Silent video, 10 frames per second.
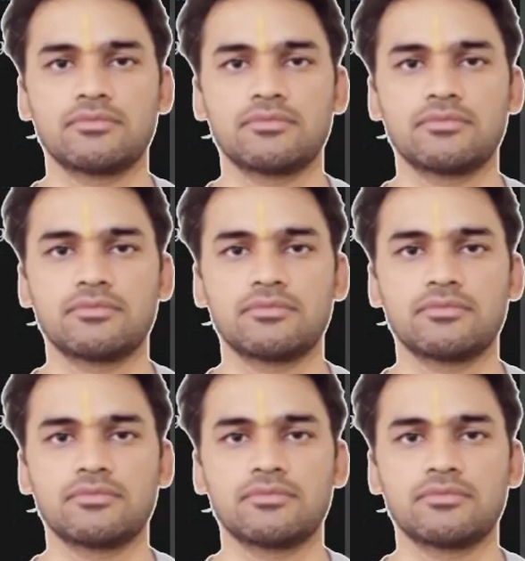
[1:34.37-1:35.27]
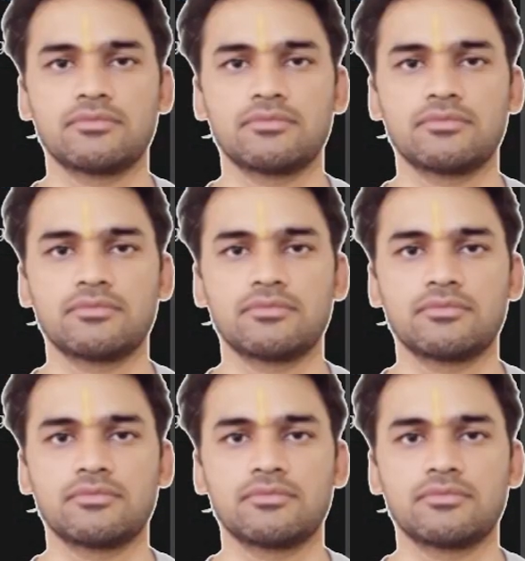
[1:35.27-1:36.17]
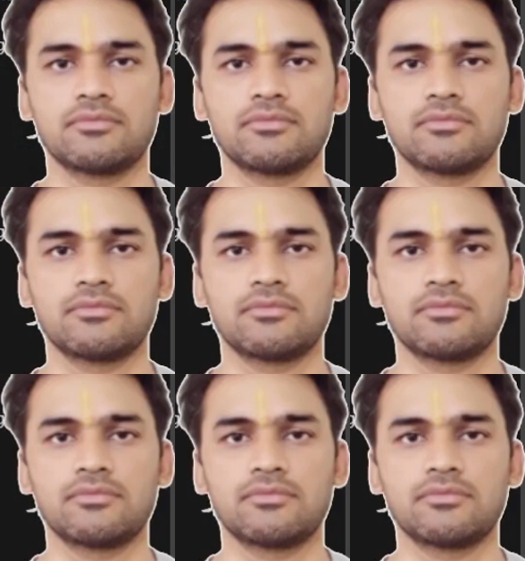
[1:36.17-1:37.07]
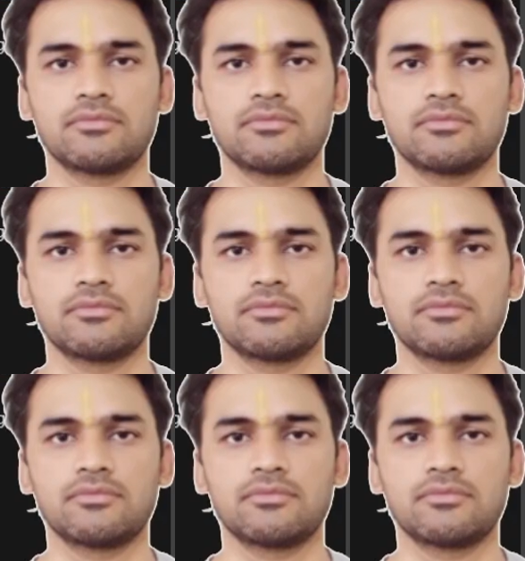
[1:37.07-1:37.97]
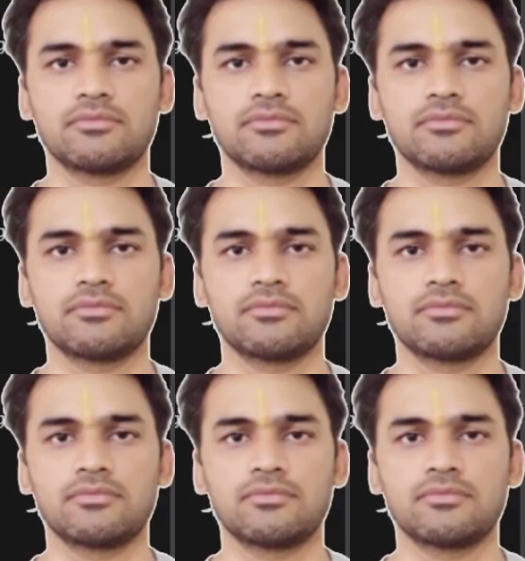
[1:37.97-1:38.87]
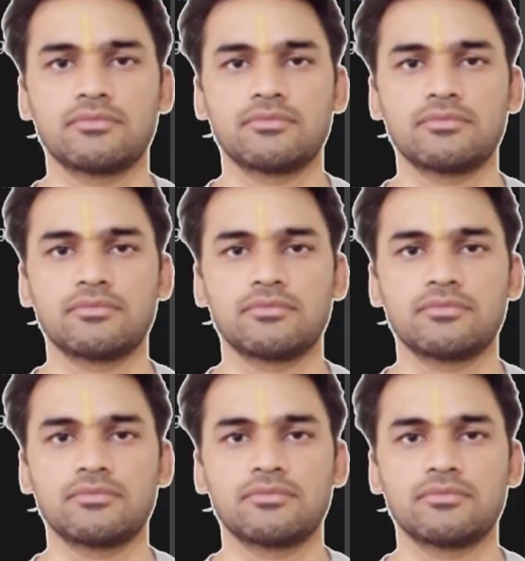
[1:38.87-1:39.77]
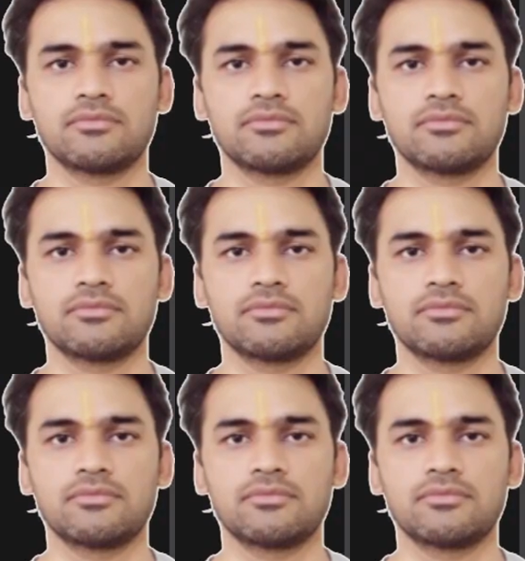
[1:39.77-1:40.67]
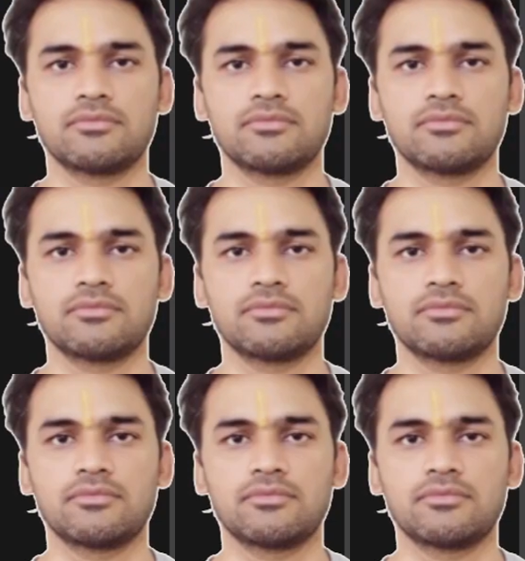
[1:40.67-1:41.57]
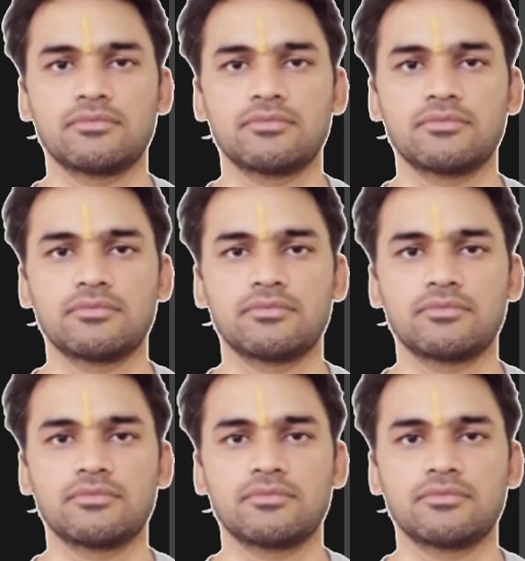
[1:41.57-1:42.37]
This is a still picture; no speech is visible.